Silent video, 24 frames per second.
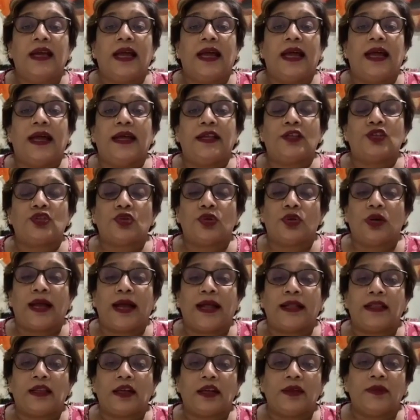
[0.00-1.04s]

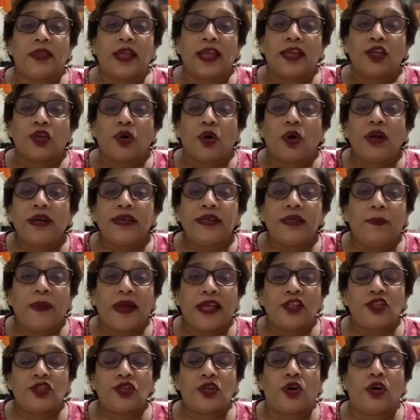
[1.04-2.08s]
And it all
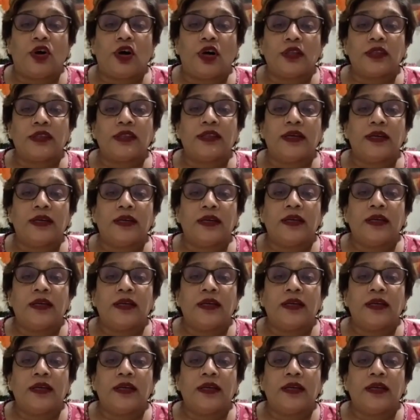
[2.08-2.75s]
depends on the